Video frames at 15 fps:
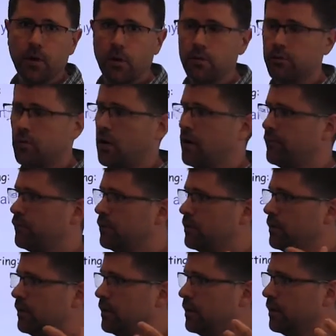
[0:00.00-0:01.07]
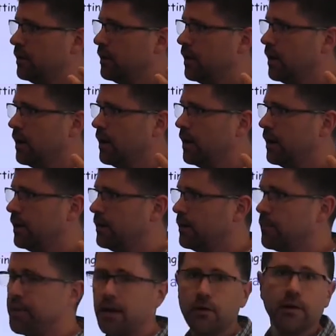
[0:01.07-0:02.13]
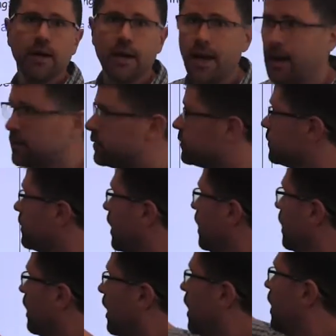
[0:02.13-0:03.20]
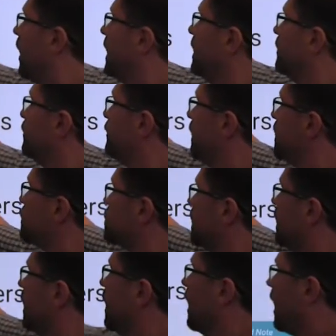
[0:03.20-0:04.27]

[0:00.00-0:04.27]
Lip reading: goes off, or the period ends, I didn't finish it.